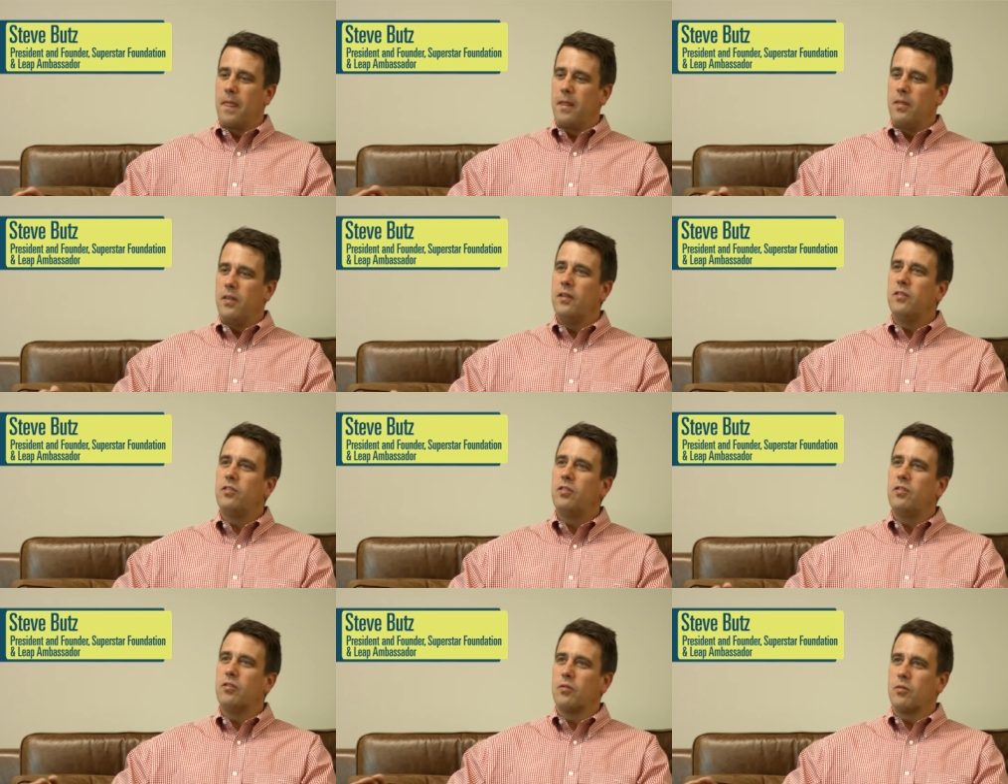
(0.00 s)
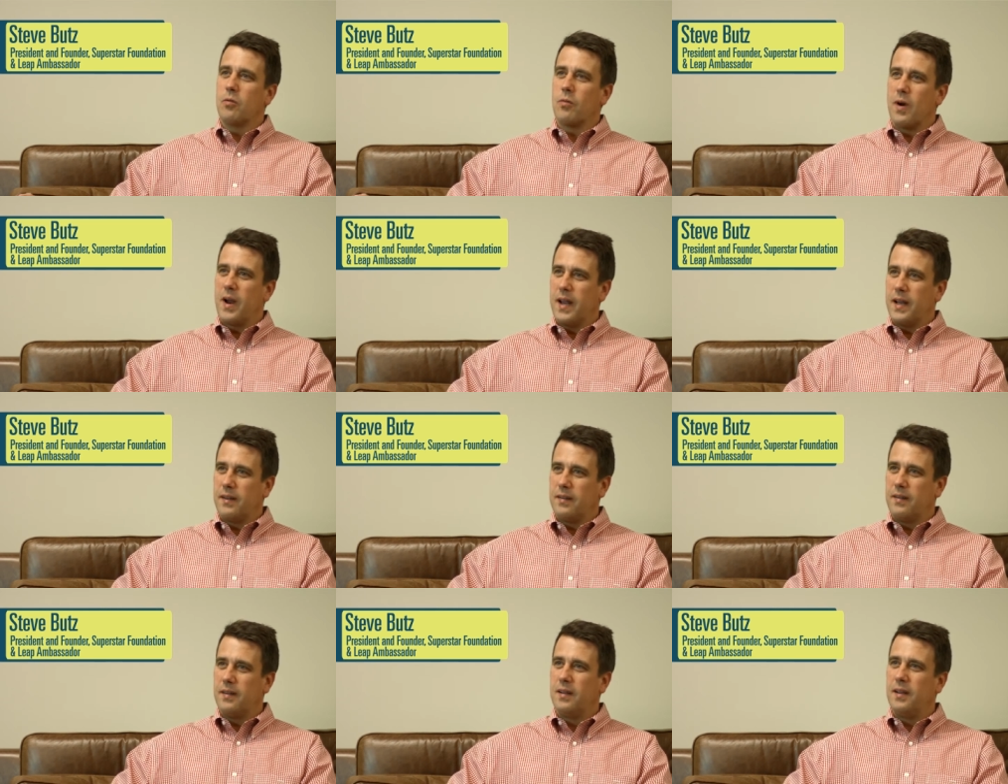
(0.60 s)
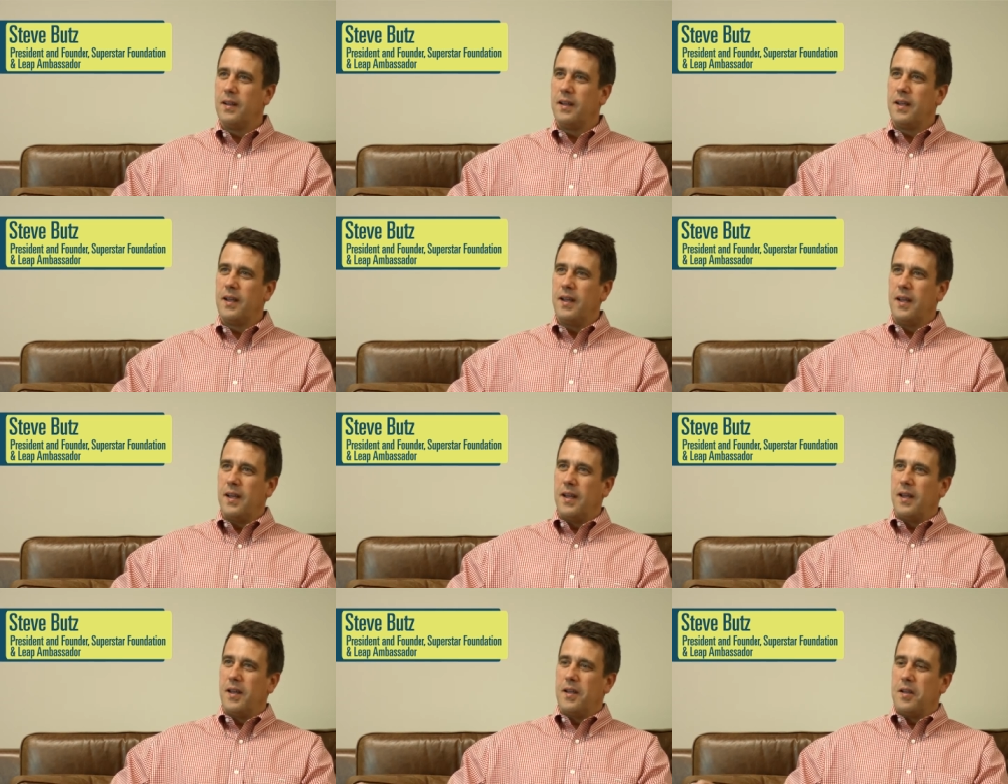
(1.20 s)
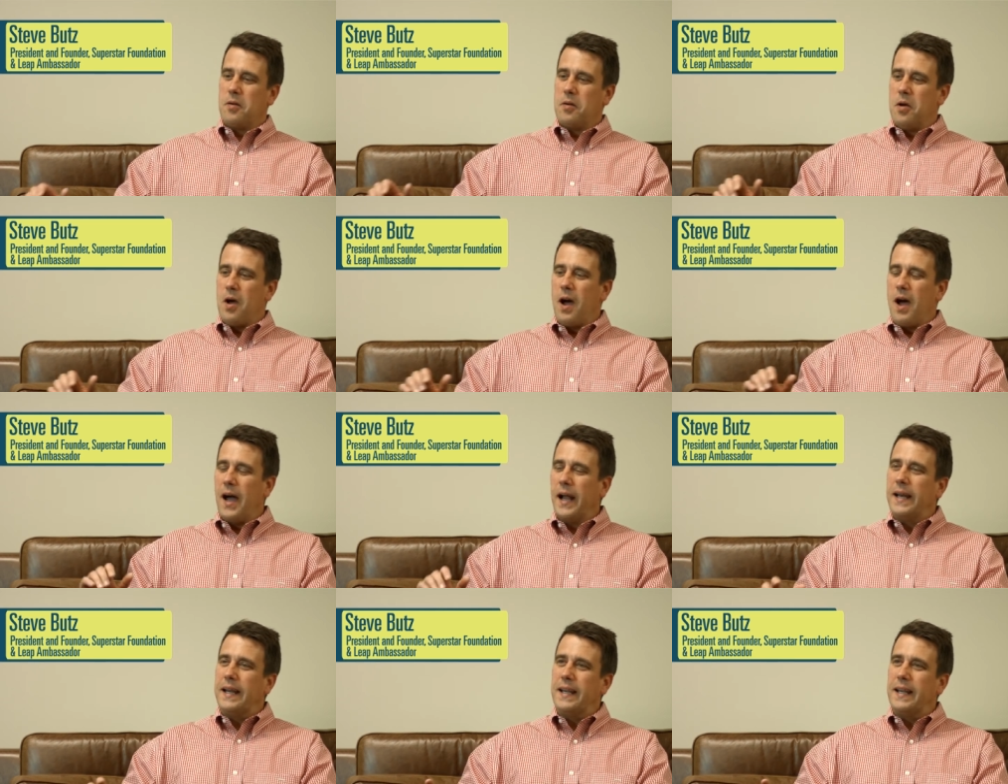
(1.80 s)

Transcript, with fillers: this is great. I